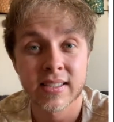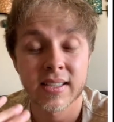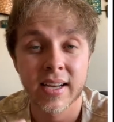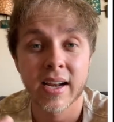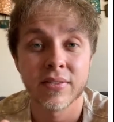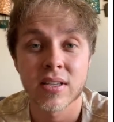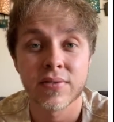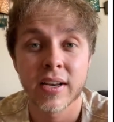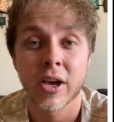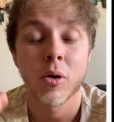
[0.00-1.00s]
the date of this
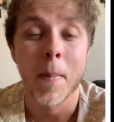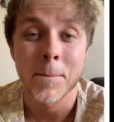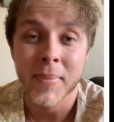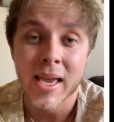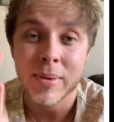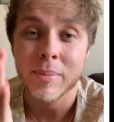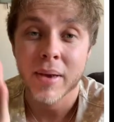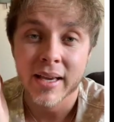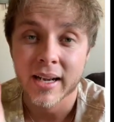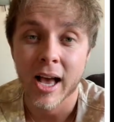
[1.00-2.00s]
video, maybe
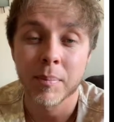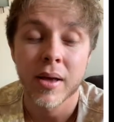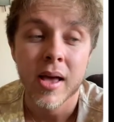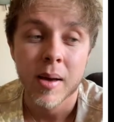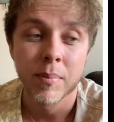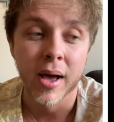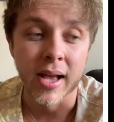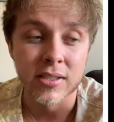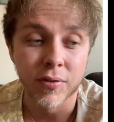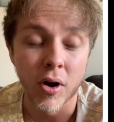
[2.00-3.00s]
pick it up. But
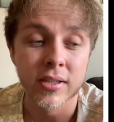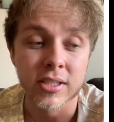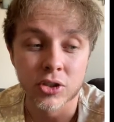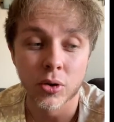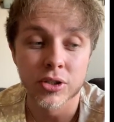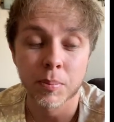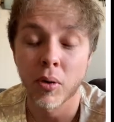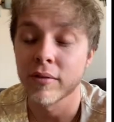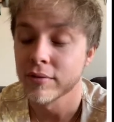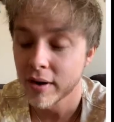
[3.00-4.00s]
as far as controller
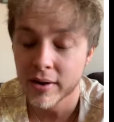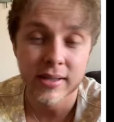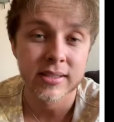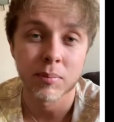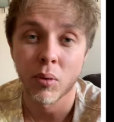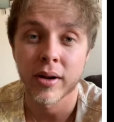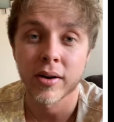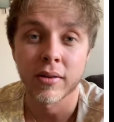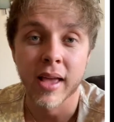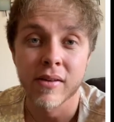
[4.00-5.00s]
support, very disappointed
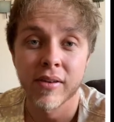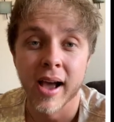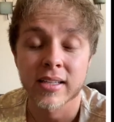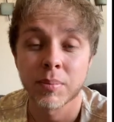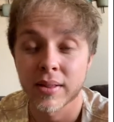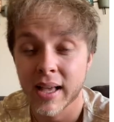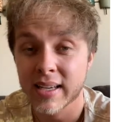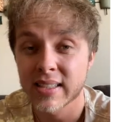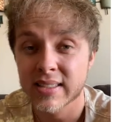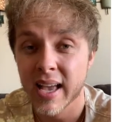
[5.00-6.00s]
on that fact. But like I
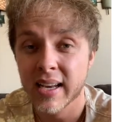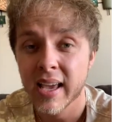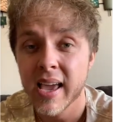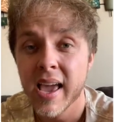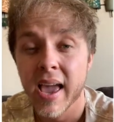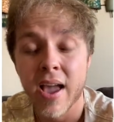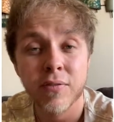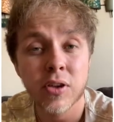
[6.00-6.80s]
said, if you